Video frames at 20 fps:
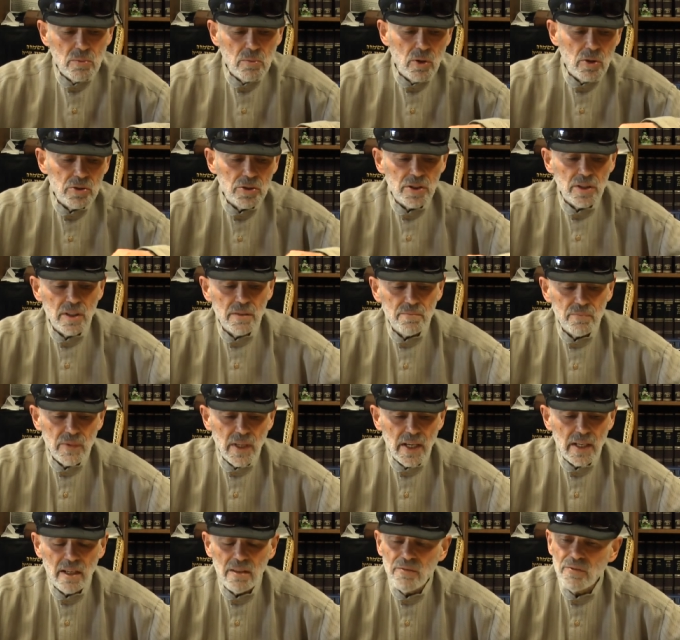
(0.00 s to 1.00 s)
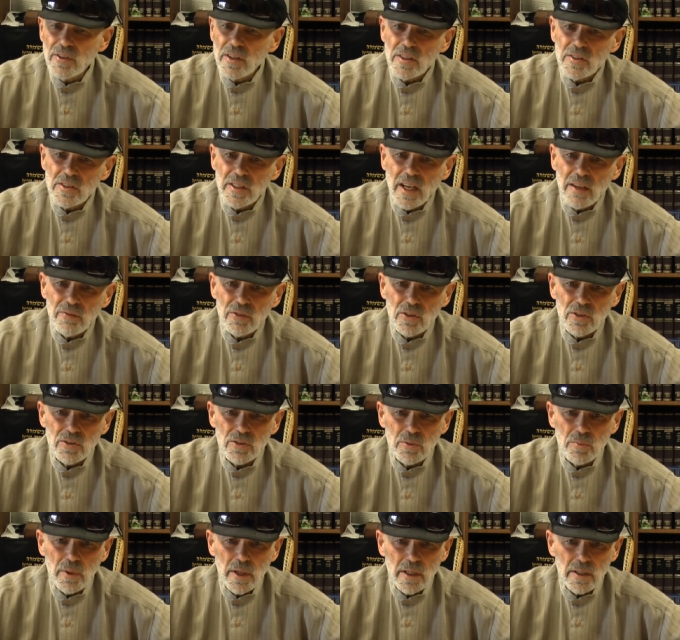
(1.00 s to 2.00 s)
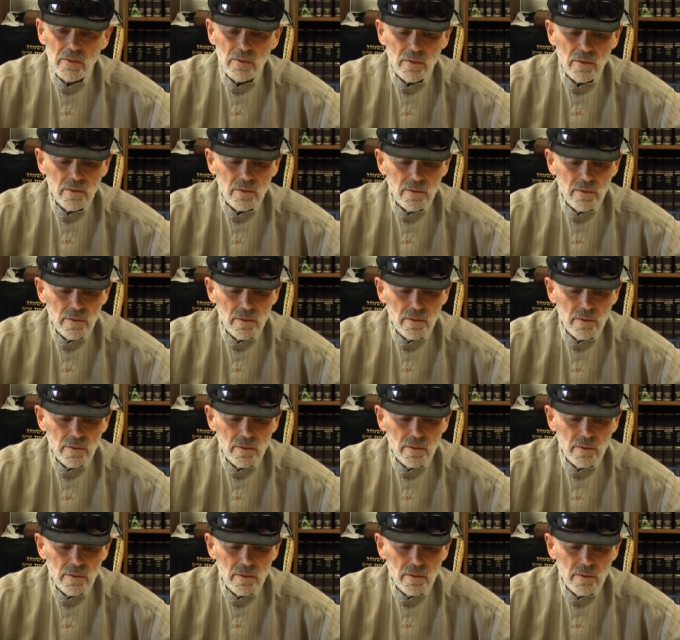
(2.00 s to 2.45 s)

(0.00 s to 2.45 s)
and Moshe had a philosophical debate.